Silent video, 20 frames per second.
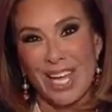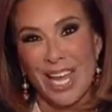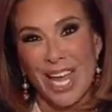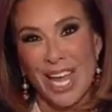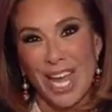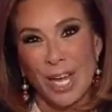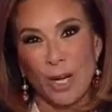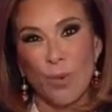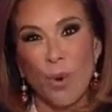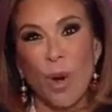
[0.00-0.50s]

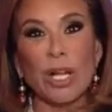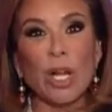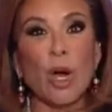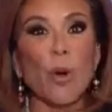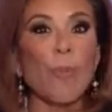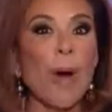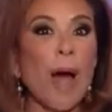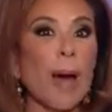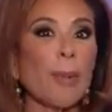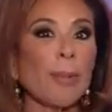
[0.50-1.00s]
And while
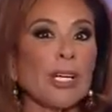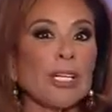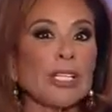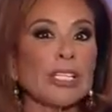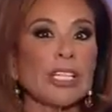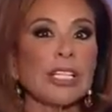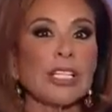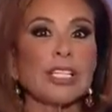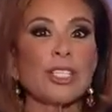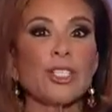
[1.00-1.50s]
Obama and
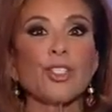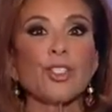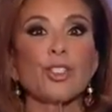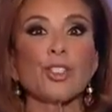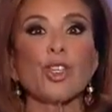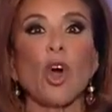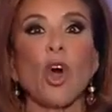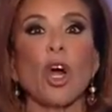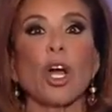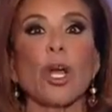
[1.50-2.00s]
Clinton
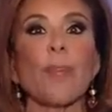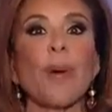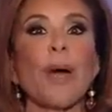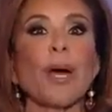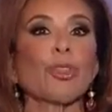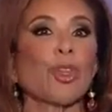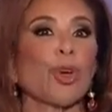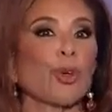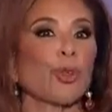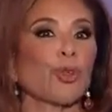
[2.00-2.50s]
talk
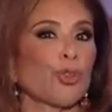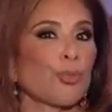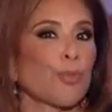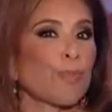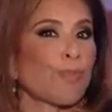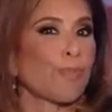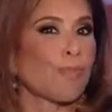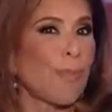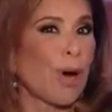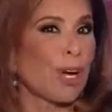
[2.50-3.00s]
about those
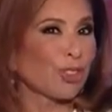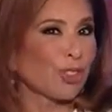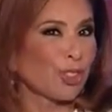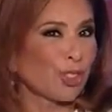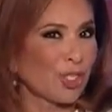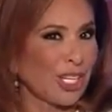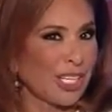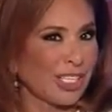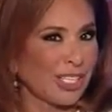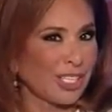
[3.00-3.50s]

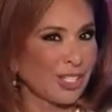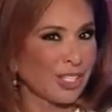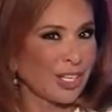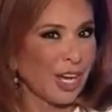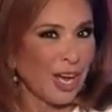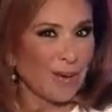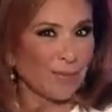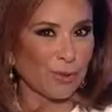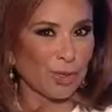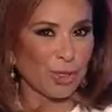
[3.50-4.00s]
much-needed
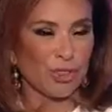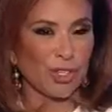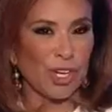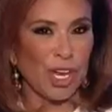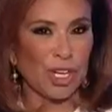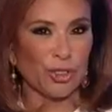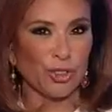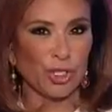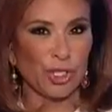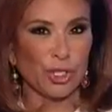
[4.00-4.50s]

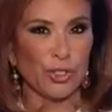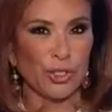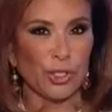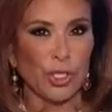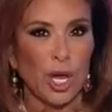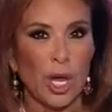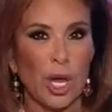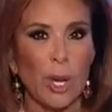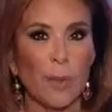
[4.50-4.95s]
conversations